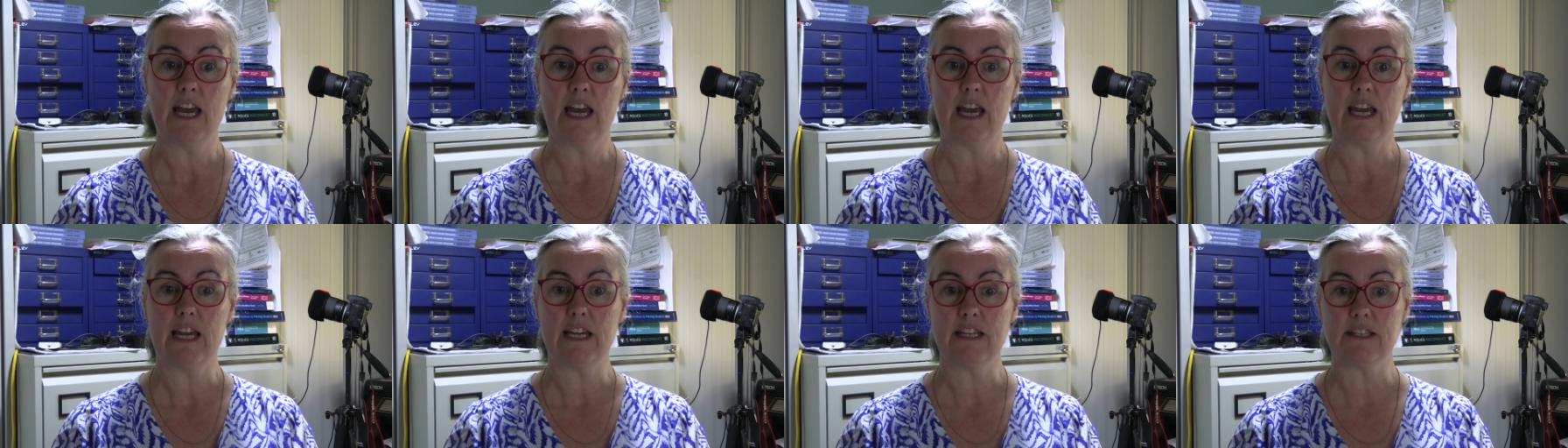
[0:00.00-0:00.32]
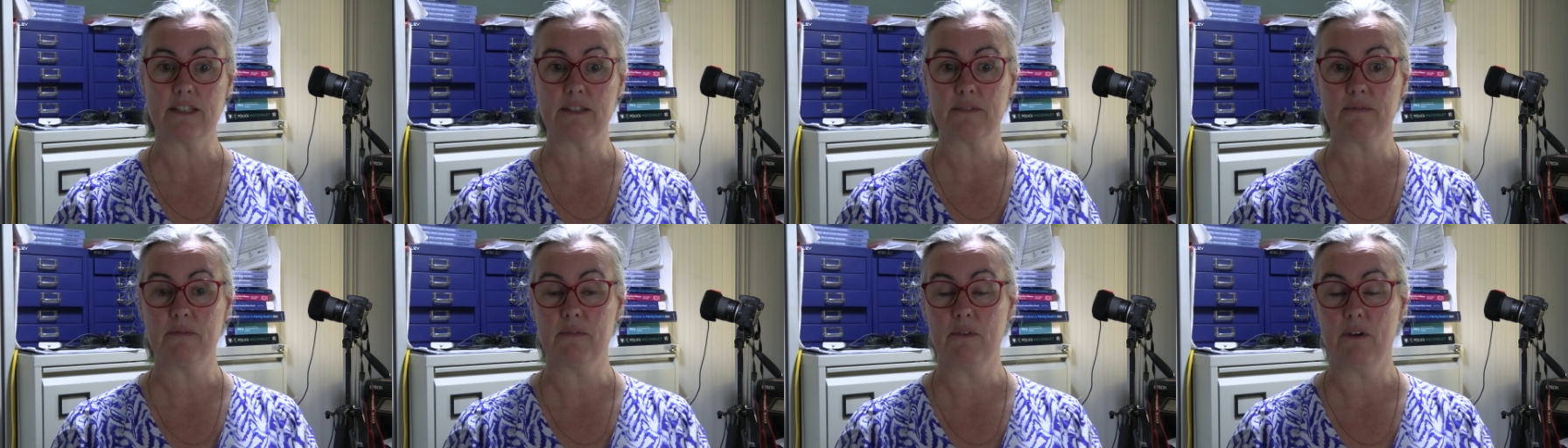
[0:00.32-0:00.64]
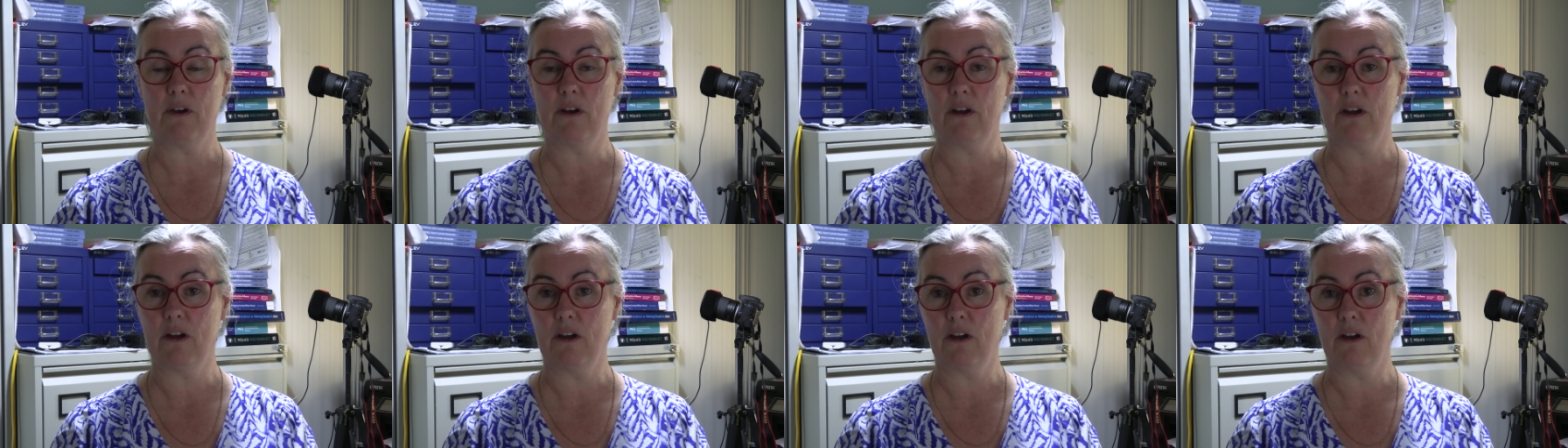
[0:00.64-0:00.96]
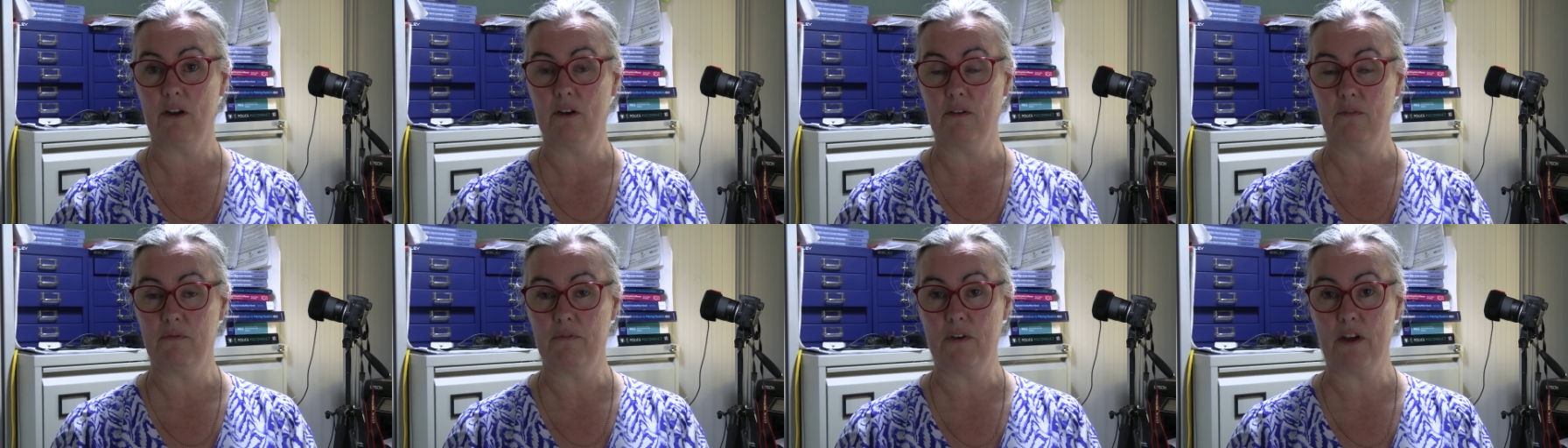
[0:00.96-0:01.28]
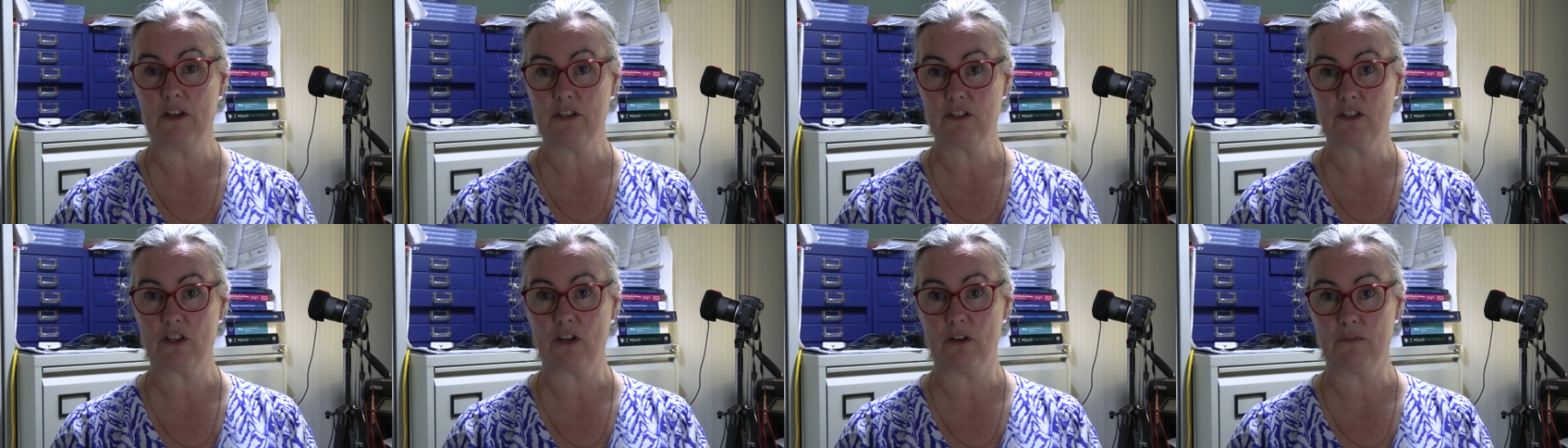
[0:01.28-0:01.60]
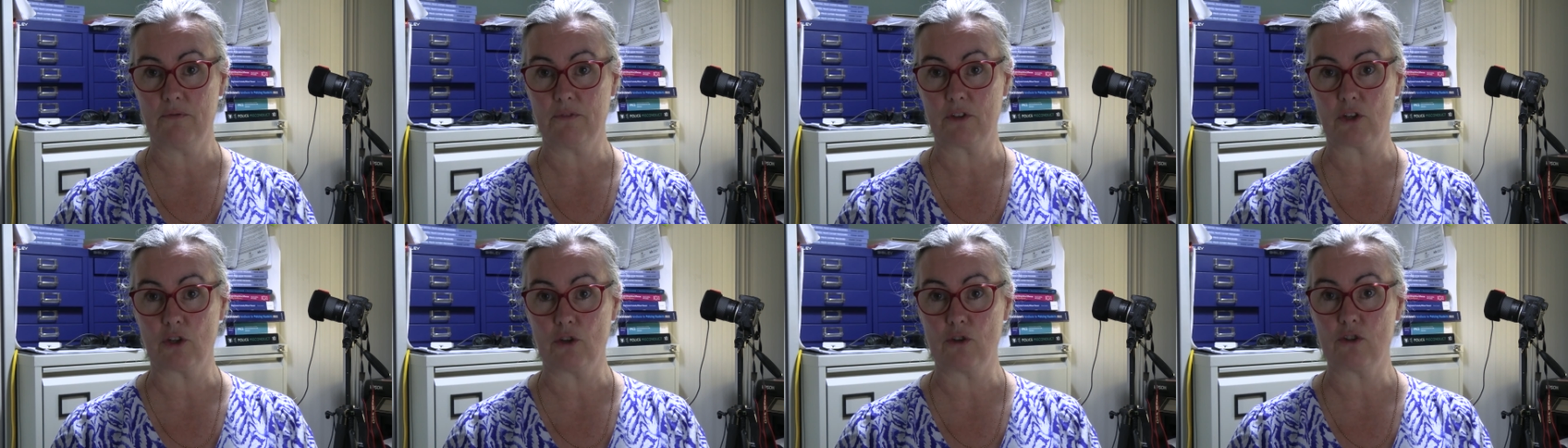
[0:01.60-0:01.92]
is first
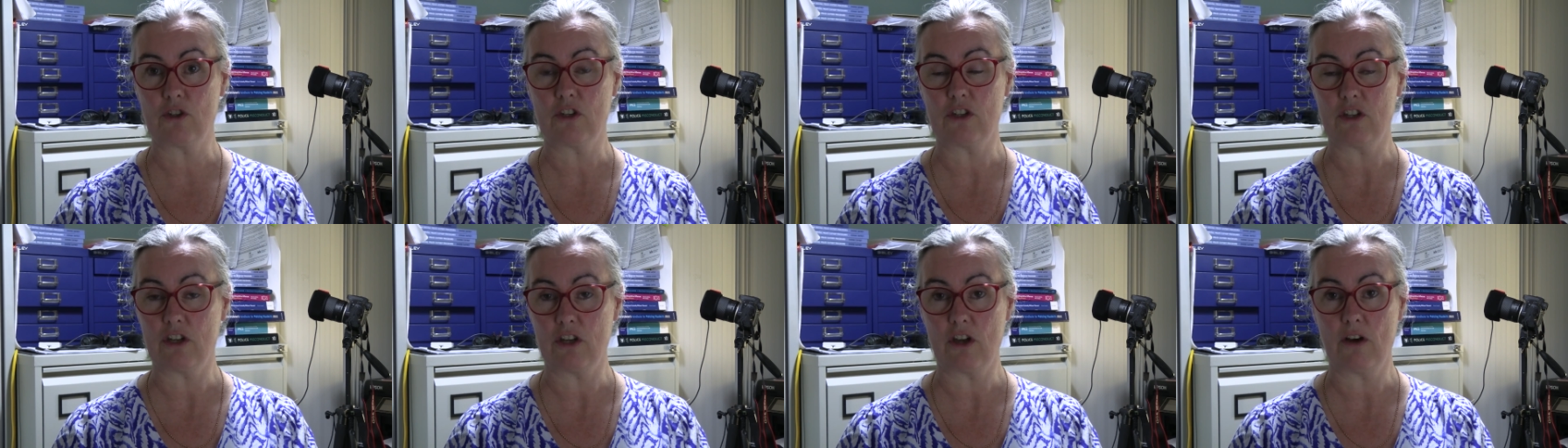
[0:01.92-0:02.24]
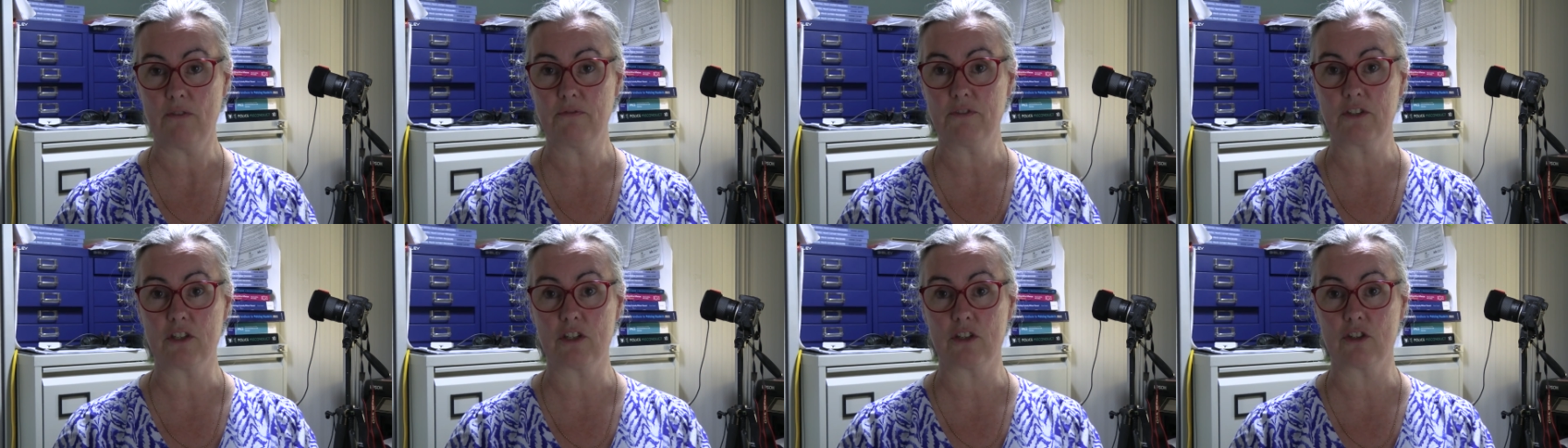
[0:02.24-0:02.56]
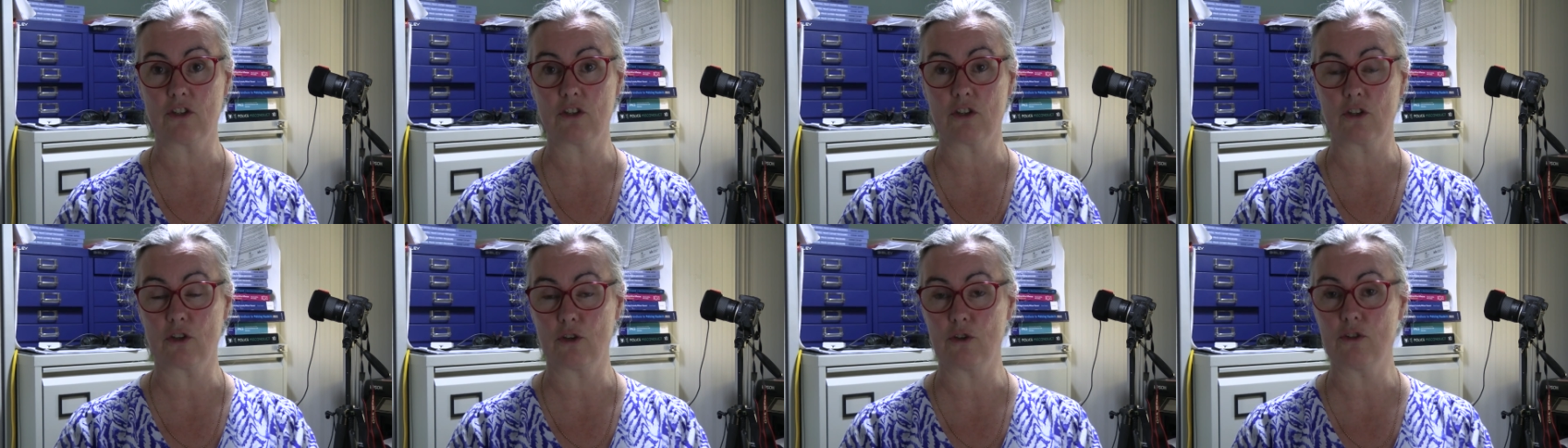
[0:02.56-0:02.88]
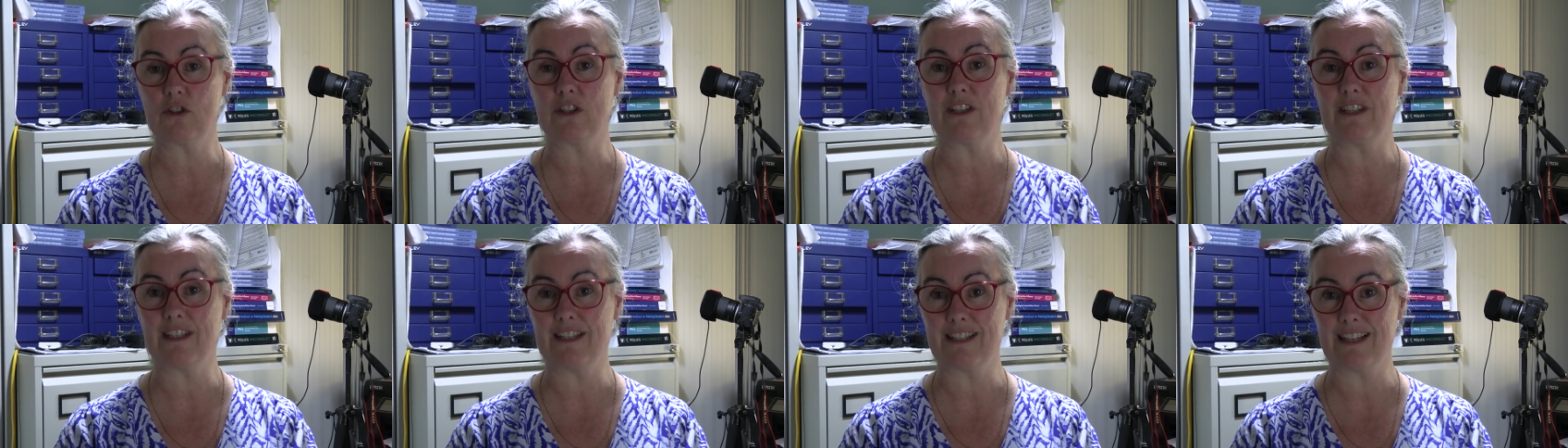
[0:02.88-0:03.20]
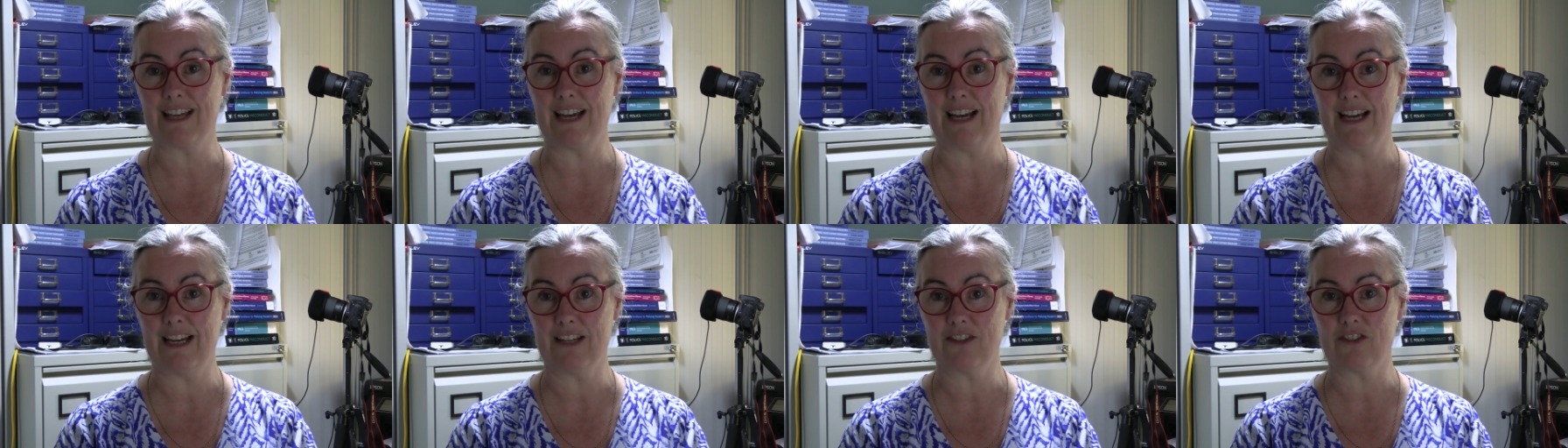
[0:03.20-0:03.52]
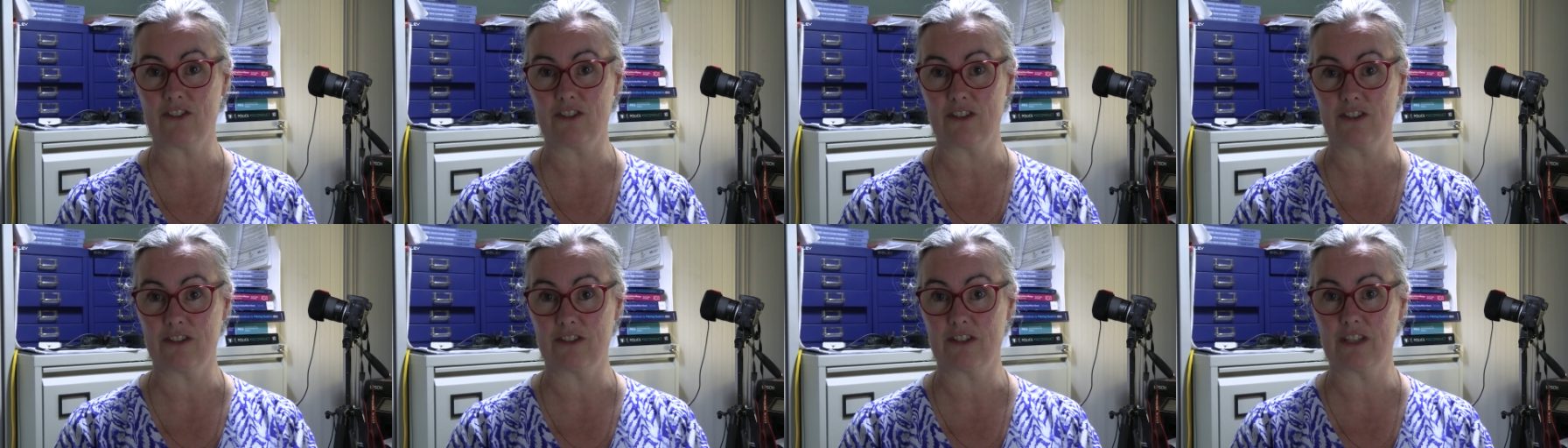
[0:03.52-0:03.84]
off, the custody officer, so the custody
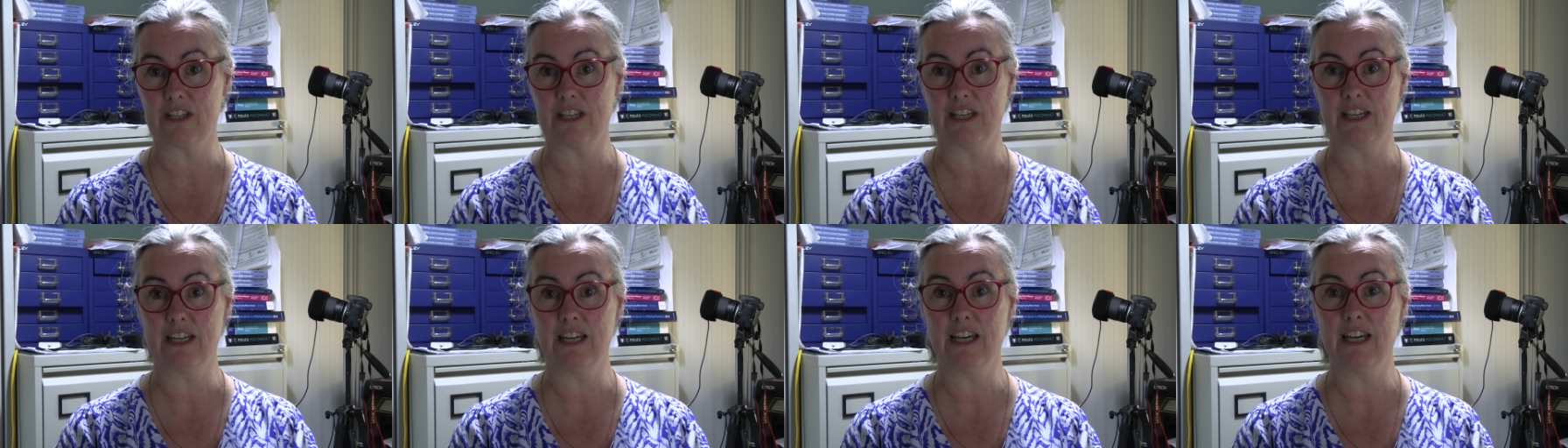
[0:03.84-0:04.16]
sergeant,